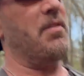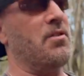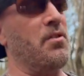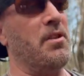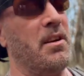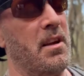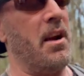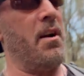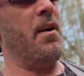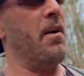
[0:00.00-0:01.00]
years old, didn't
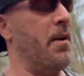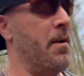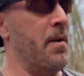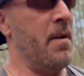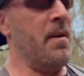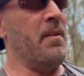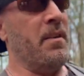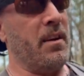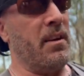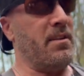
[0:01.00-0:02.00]
care.
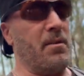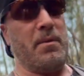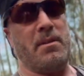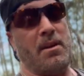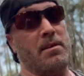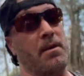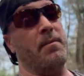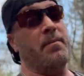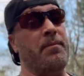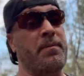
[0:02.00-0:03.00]
Like, let somebody say something.